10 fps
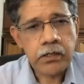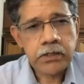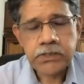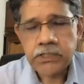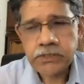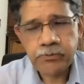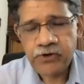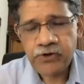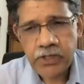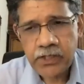just
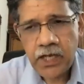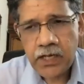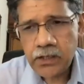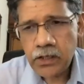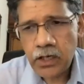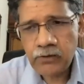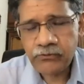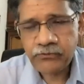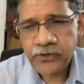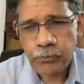from the data
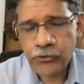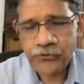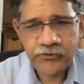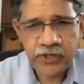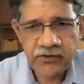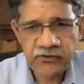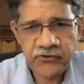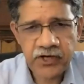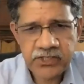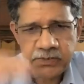of suppose there is a
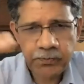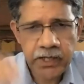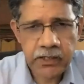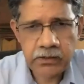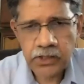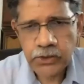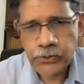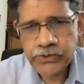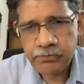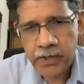sudden spike in the
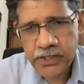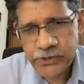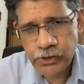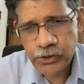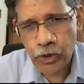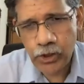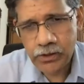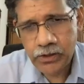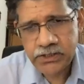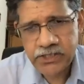use of paracetamol,
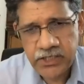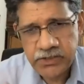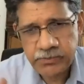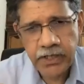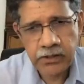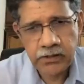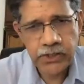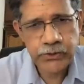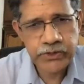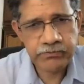a sudden spike in the
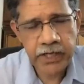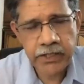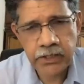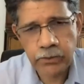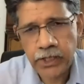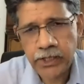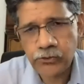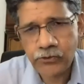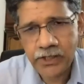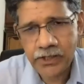use of antiviral
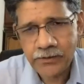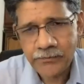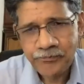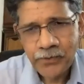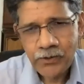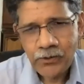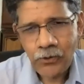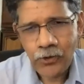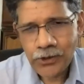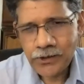drug,
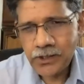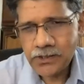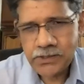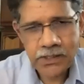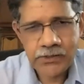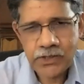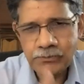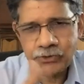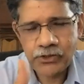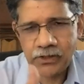or there is a
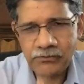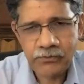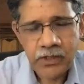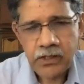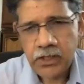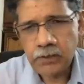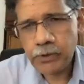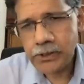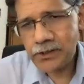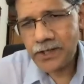consumption of a
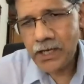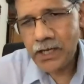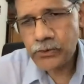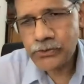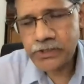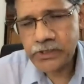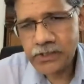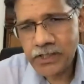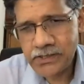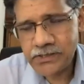particular diagnostic
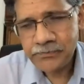test,